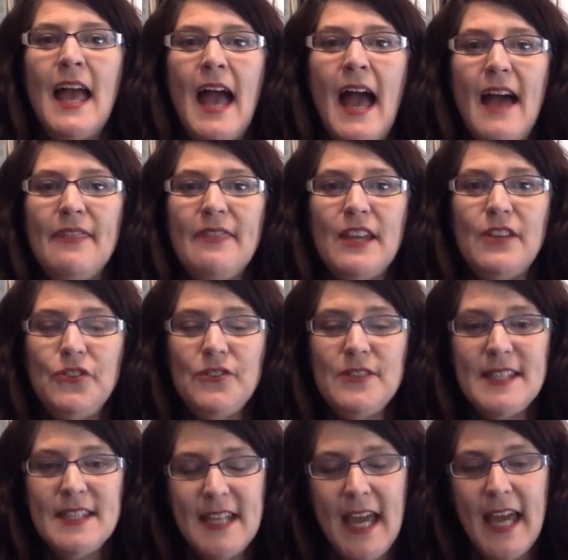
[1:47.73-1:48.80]
and then you
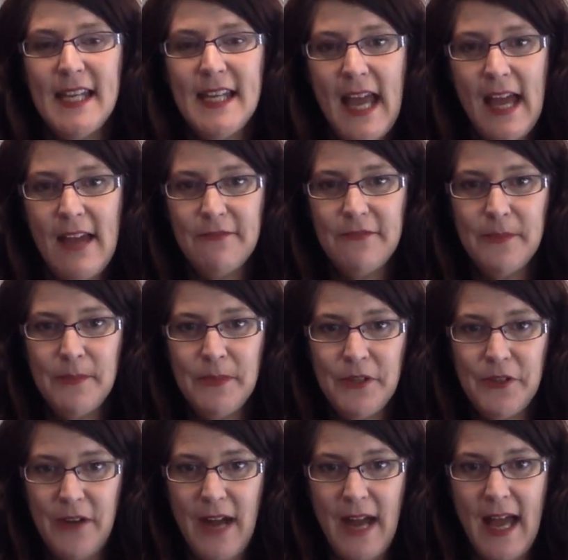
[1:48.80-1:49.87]
stand out from the
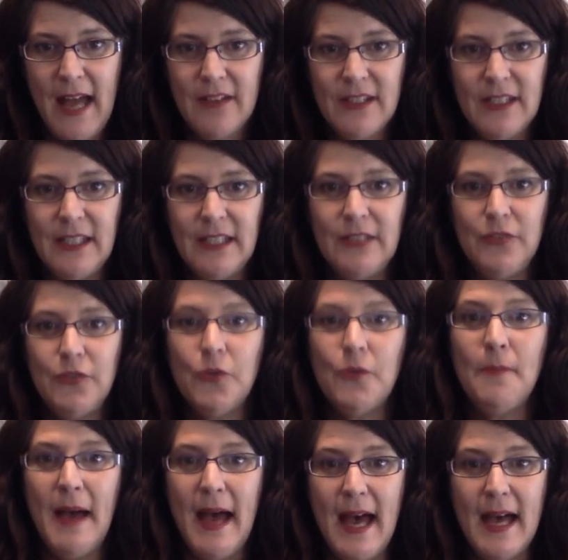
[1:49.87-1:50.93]
crowd in your
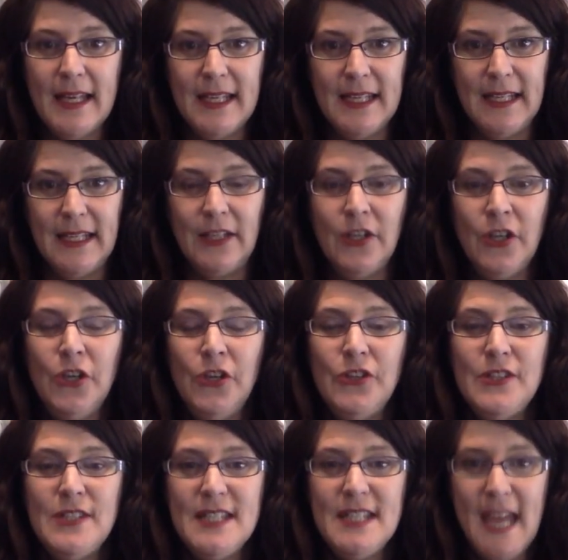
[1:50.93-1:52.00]
marketing. You
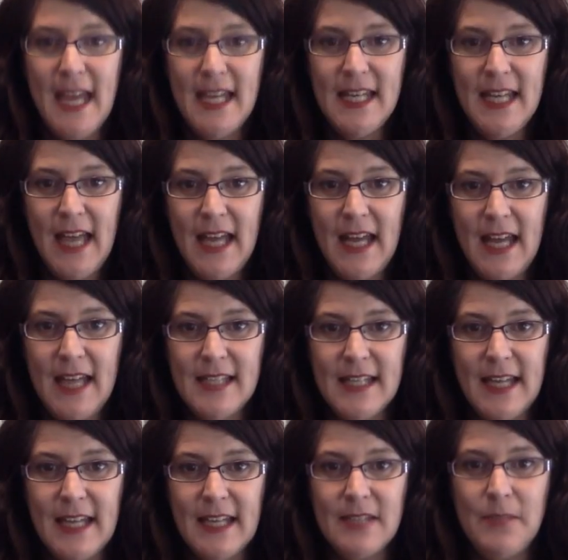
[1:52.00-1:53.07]
stand out as an
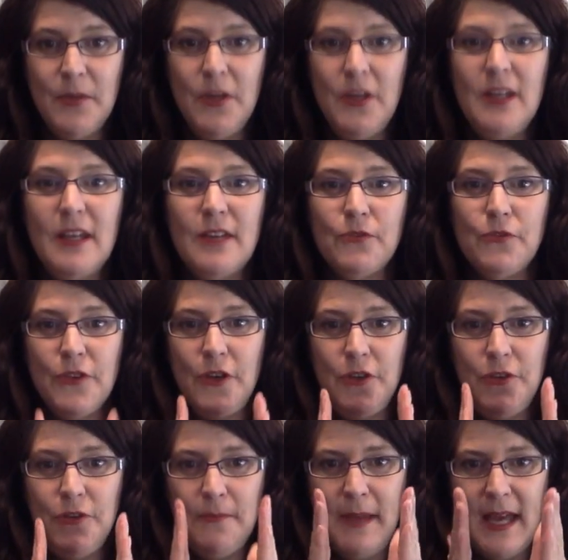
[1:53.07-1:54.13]
expert, and although
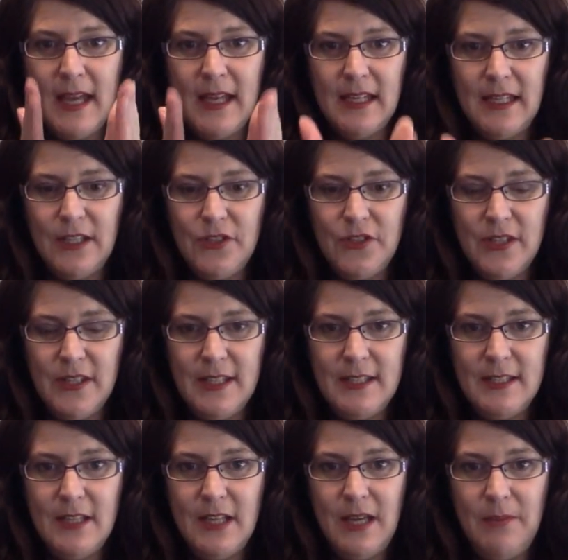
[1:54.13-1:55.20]
you're marketing to this
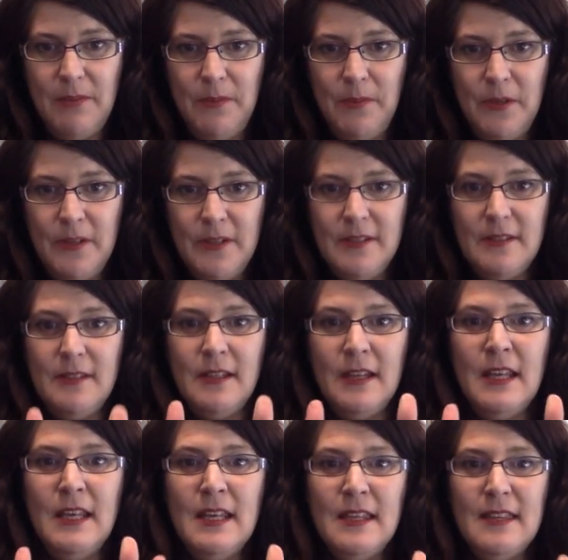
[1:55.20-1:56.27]
type of person,
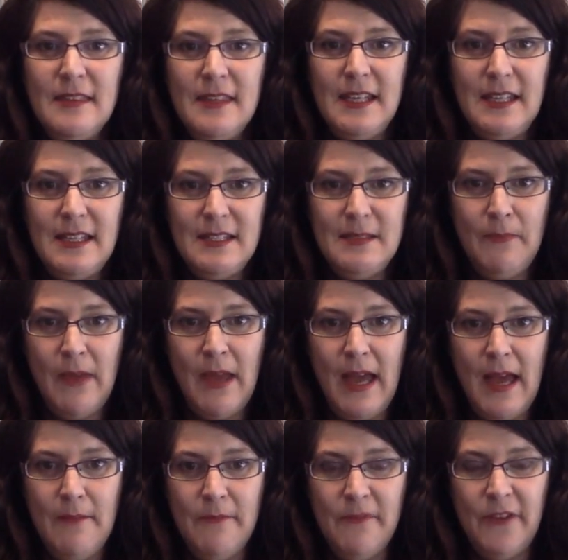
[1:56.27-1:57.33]
these
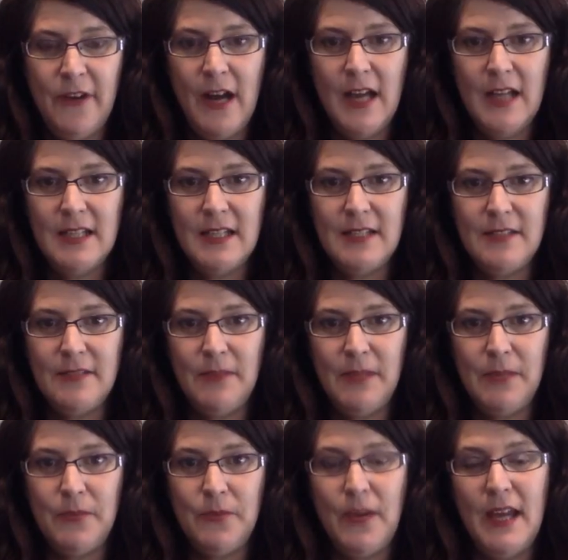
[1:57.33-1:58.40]
varieties of
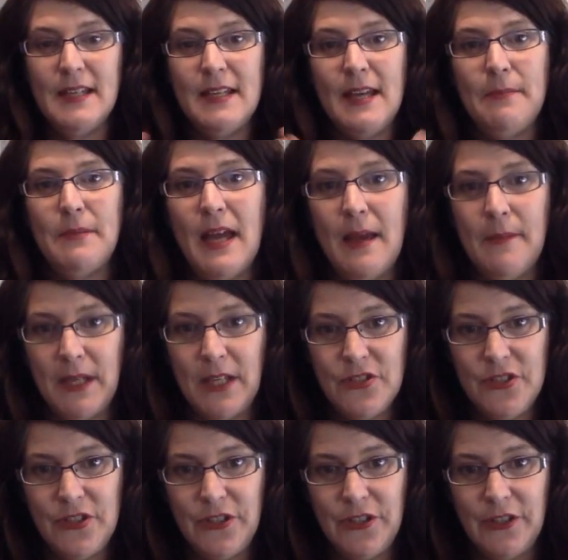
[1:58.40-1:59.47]
people end up coming
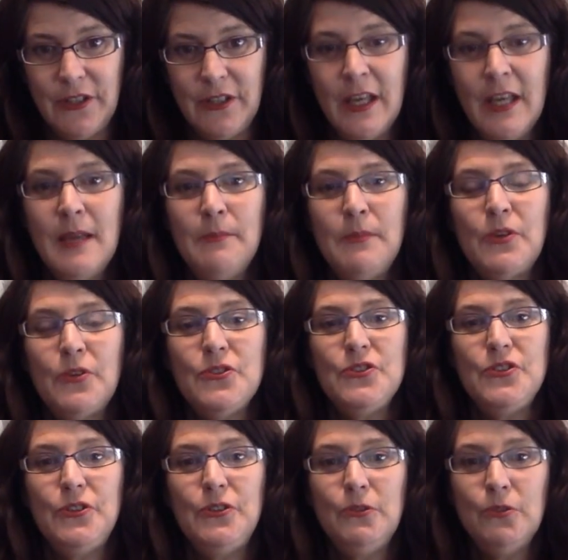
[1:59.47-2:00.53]
to you because
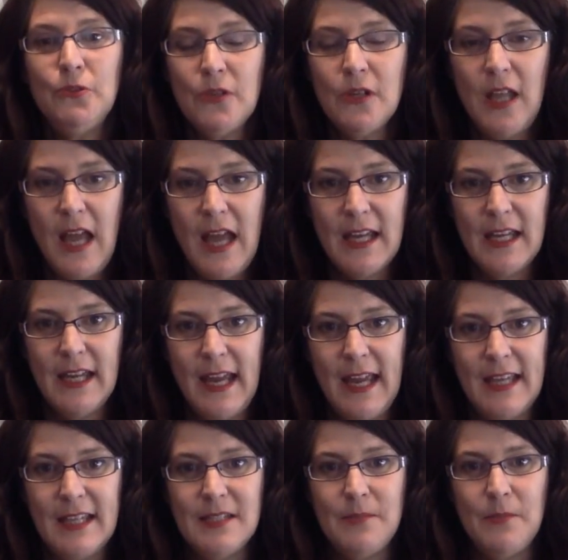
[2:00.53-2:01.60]
you look like an
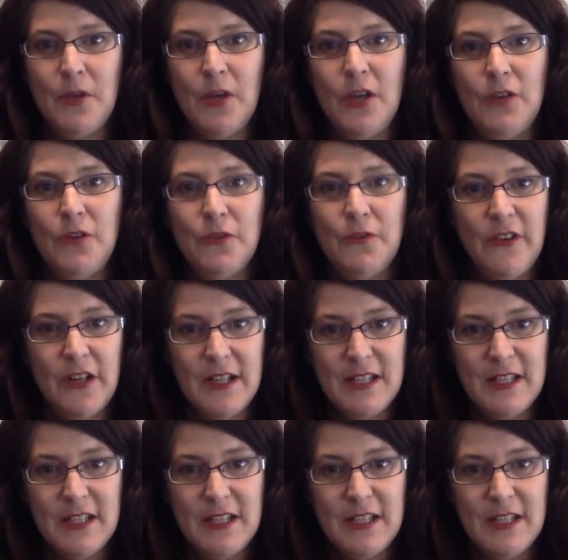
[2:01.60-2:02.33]
expert, you're very